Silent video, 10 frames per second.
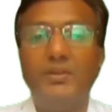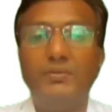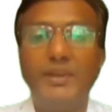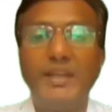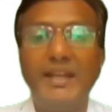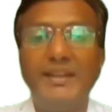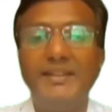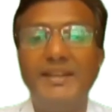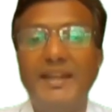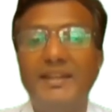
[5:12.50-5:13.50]
we can
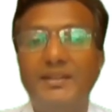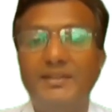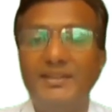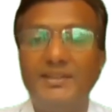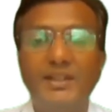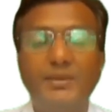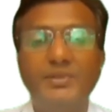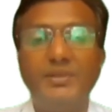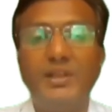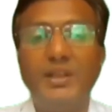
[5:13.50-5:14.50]
design systems